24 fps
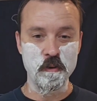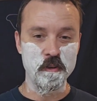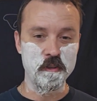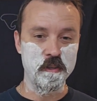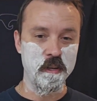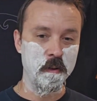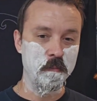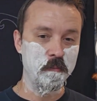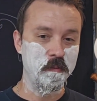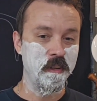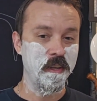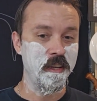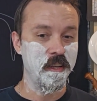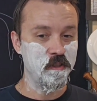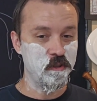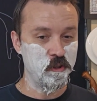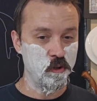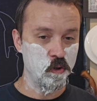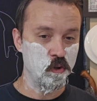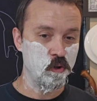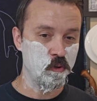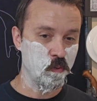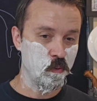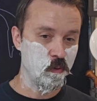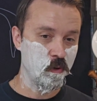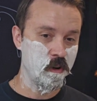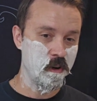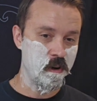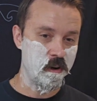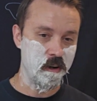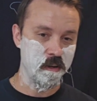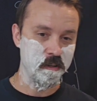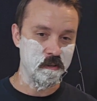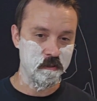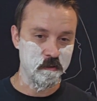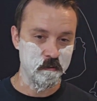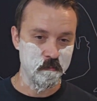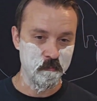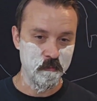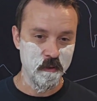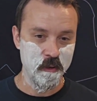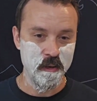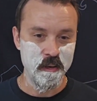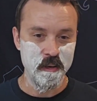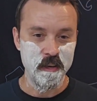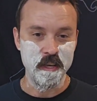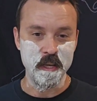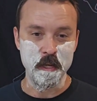attempting his usual cons.
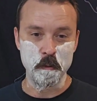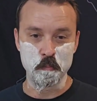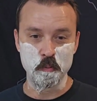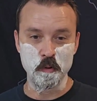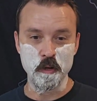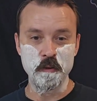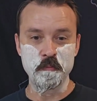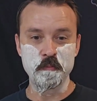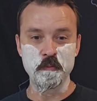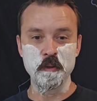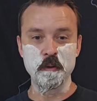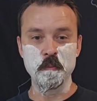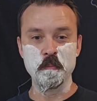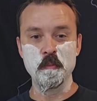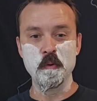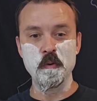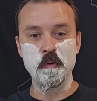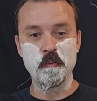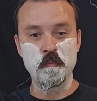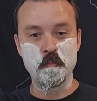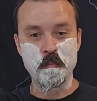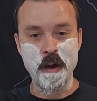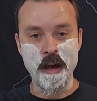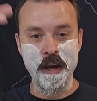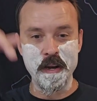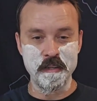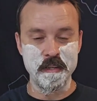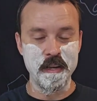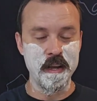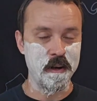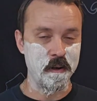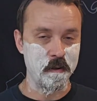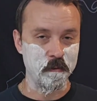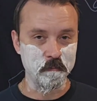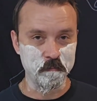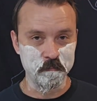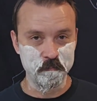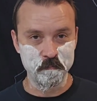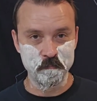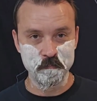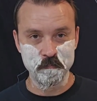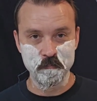He briefly moved back down,